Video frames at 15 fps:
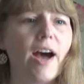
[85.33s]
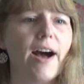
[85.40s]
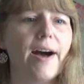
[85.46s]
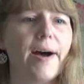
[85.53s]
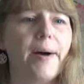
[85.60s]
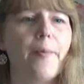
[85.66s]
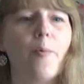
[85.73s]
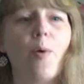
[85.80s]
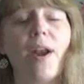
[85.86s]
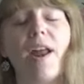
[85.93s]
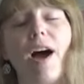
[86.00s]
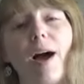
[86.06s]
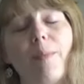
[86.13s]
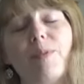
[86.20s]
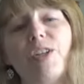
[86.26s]
Uh, one
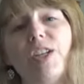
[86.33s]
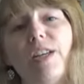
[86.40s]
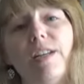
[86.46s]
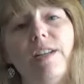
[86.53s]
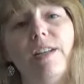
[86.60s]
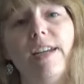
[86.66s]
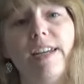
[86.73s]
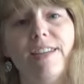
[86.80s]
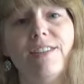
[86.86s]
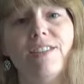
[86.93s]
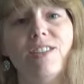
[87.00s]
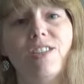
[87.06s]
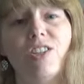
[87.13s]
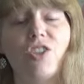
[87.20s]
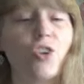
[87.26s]
option
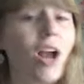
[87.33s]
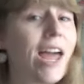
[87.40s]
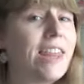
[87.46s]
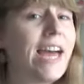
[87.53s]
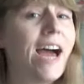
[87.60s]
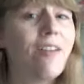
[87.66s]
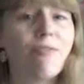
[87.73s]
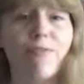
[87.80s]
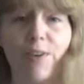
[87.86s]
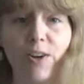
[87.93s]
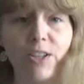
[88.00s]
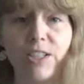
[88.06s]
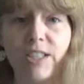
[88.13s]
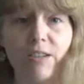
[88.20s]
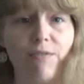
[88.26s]
is to try that first.